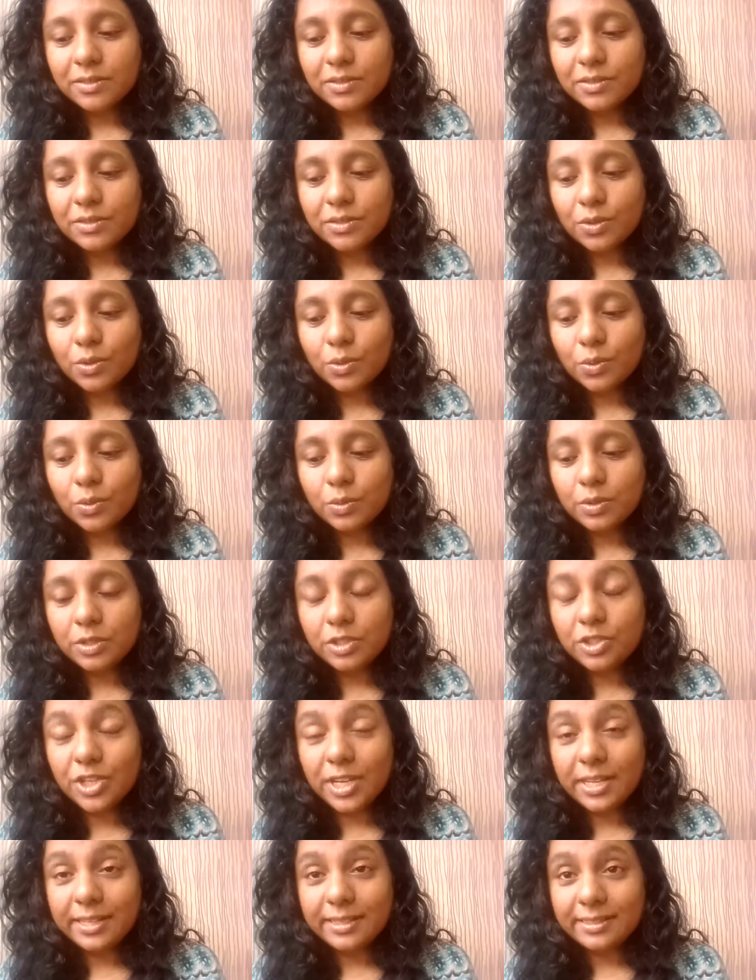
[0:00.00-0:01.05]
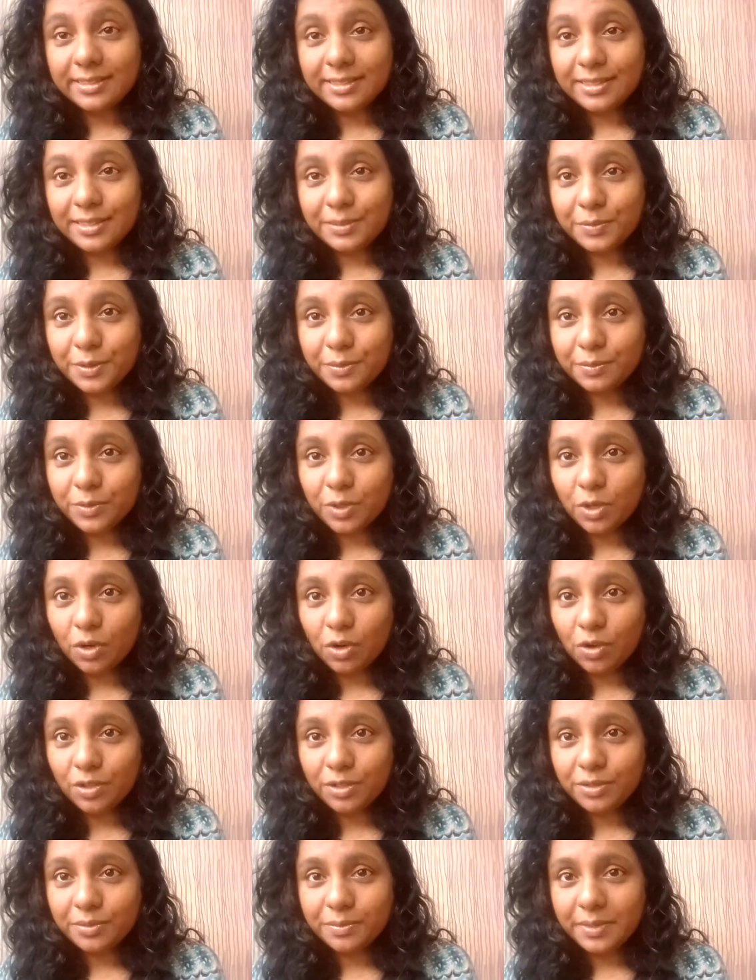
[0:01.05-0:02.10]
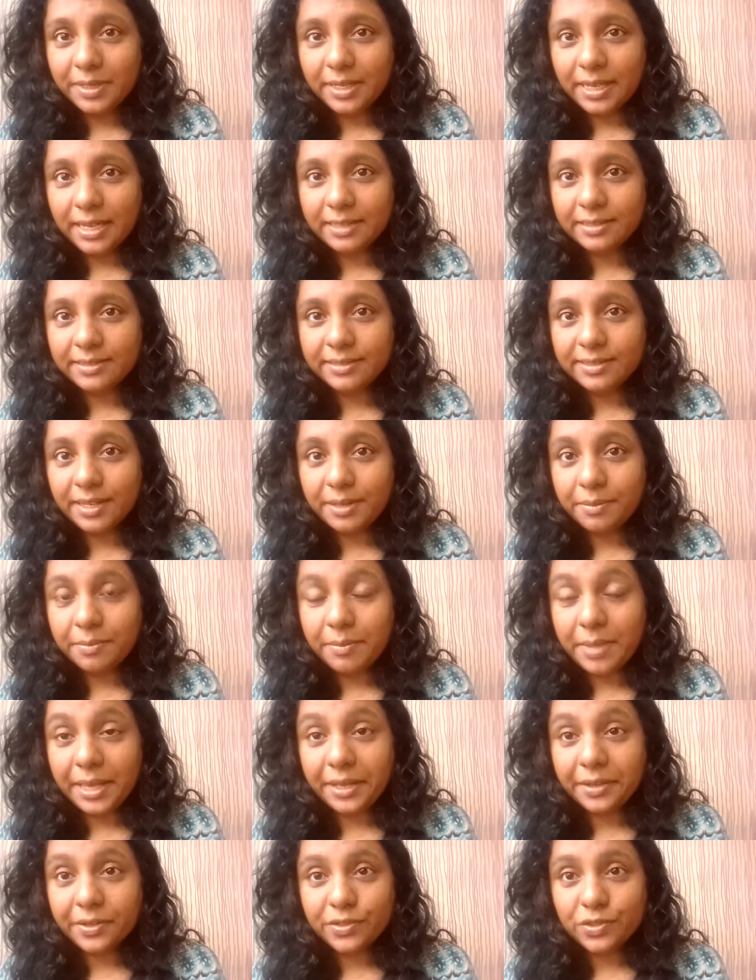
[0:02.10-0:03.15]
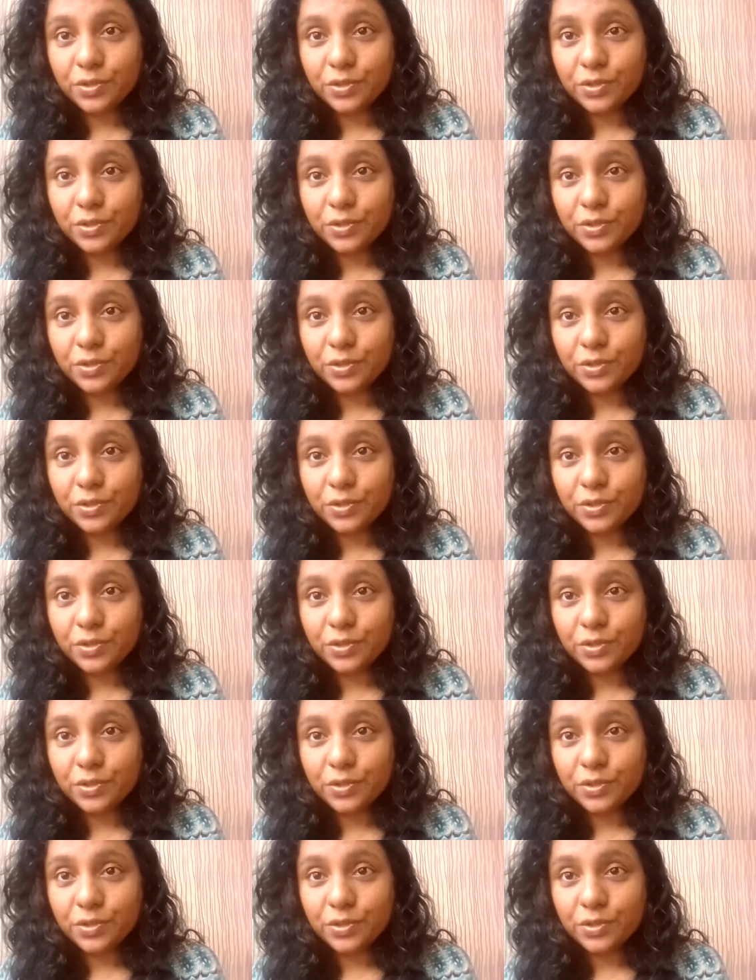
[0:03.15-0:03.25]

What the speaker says: So gelsemium called me and said, make a